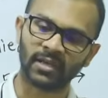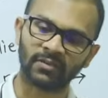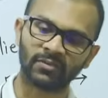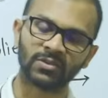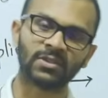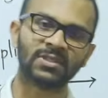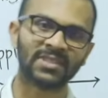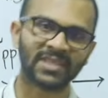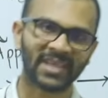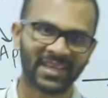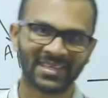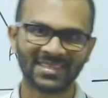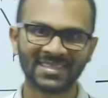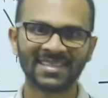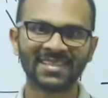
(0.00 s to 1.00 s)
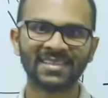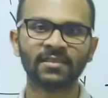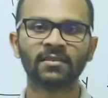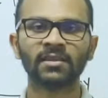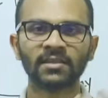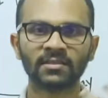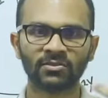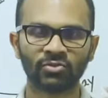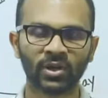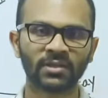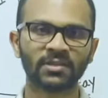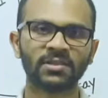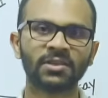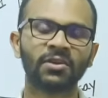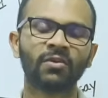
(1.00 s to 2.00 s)
a change in the structure
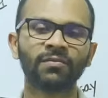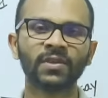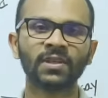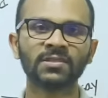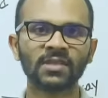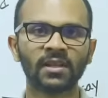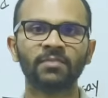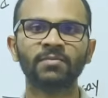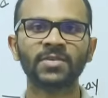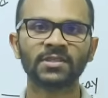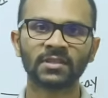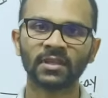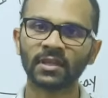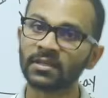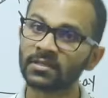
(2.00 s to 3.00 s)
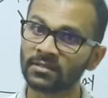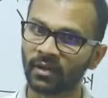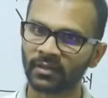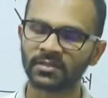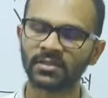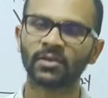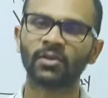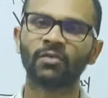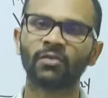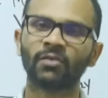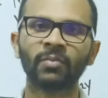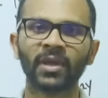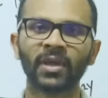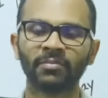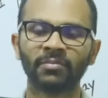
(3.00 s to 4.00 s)
of the syllabus, structure of the
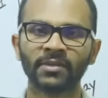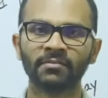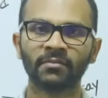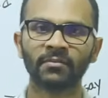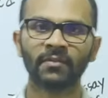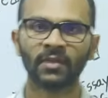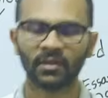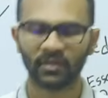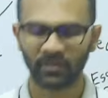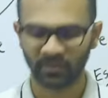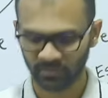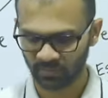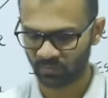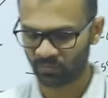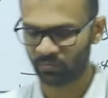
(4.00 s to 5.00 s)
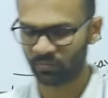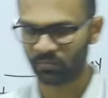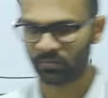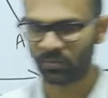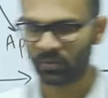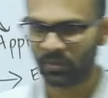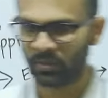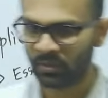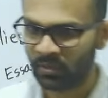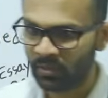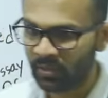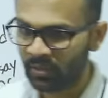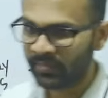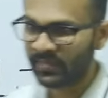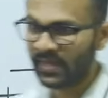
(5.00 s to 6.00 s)
paper. So
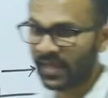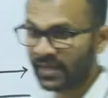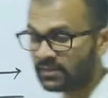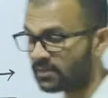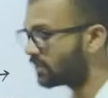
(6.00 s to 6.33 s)
they had